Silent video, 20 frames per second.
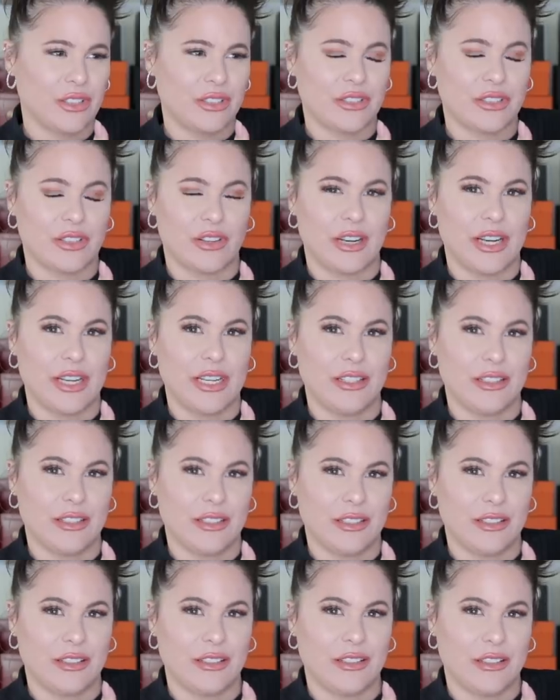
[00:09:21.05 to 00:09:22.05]
Sorry,
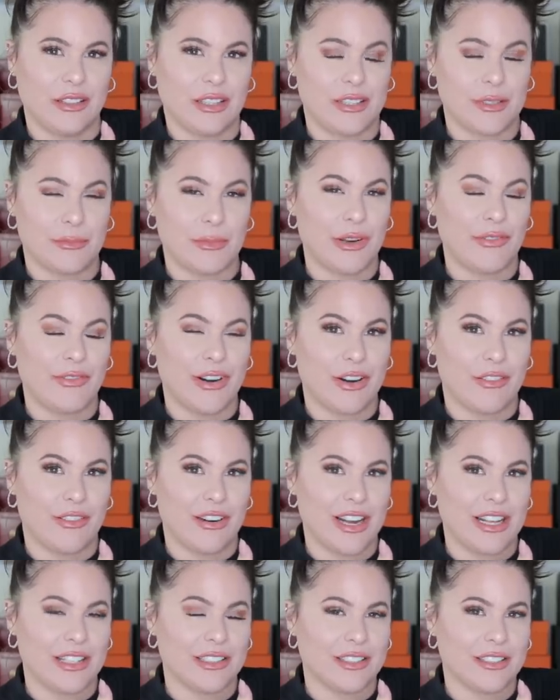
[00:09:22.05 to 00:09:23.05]
that's my
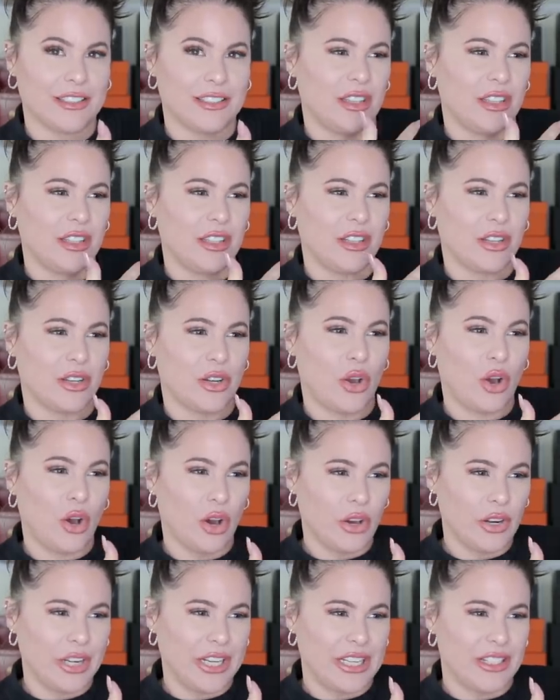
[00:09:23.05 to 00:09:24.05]
Rugrats. The
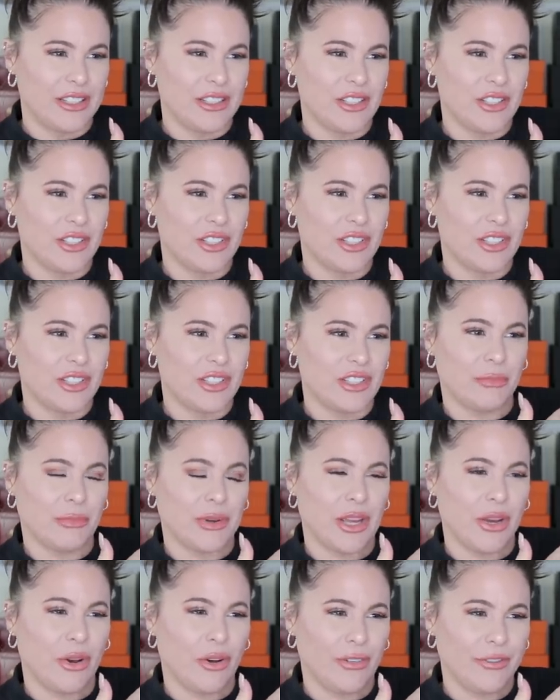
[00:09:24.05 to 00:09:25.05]
cottage,
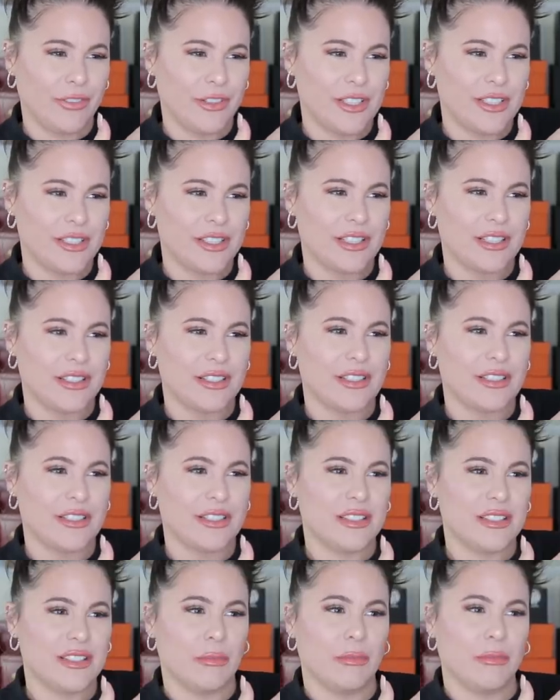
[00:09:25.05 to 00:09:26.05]
my
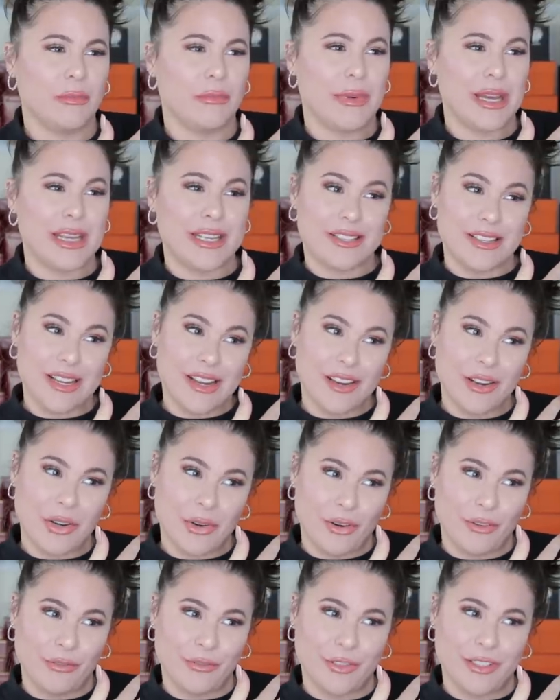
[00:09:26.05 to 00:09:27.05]
offices, my second
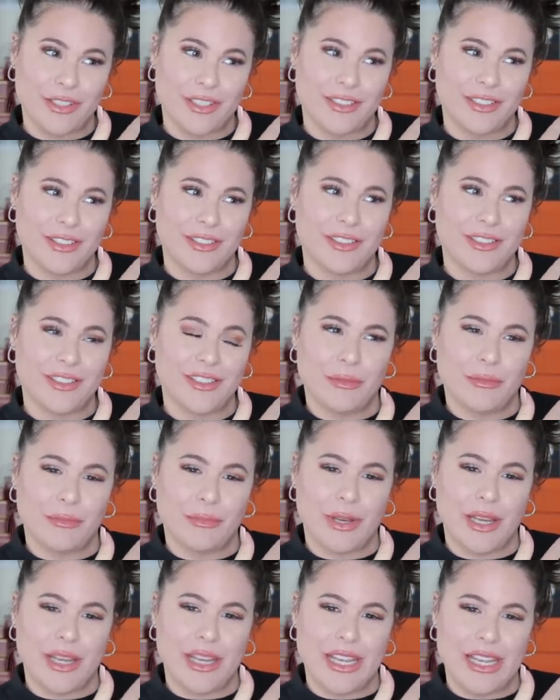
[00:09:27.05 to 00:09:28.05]
offices,
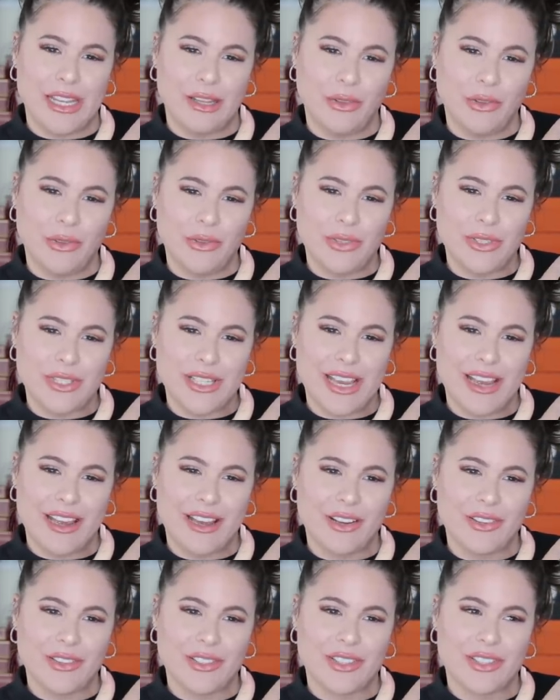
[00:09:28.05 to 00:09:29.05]
my in-laws
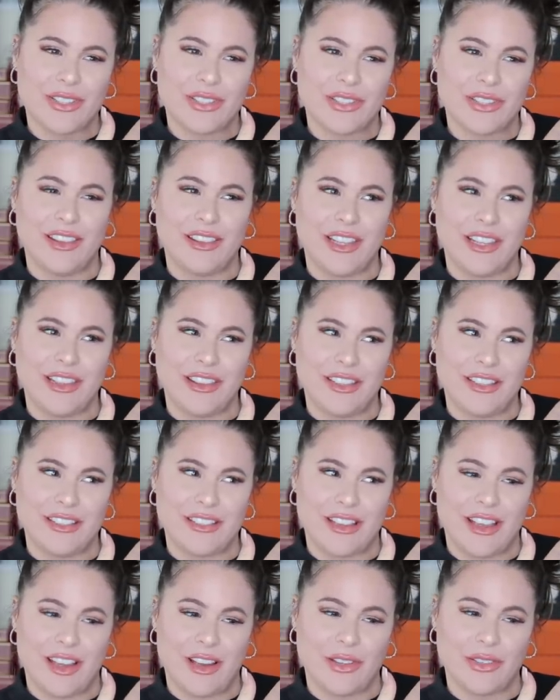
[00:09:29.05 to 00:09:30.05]
house, and then
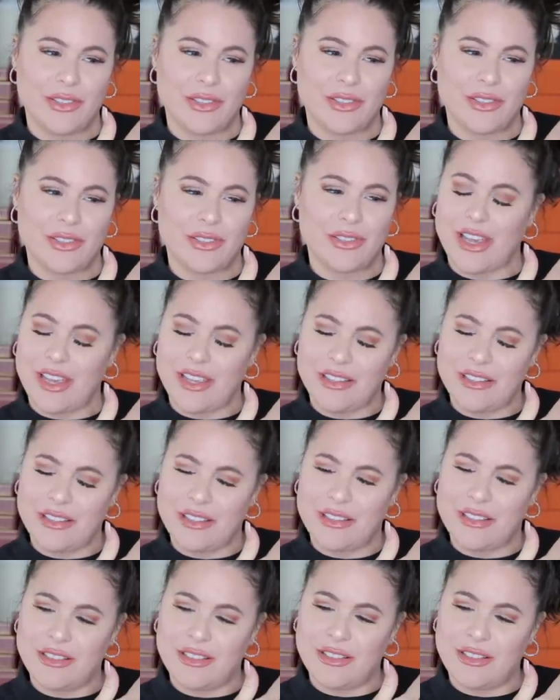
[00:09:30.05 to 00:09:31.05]
this house.
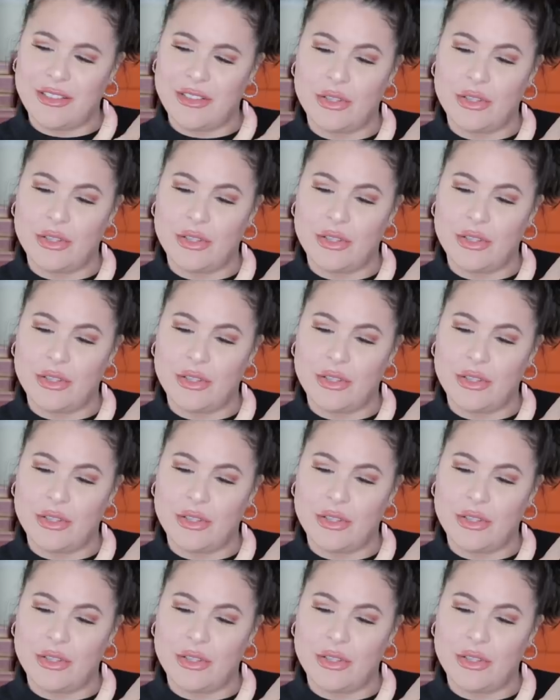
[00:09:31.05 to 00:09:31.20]
Yes?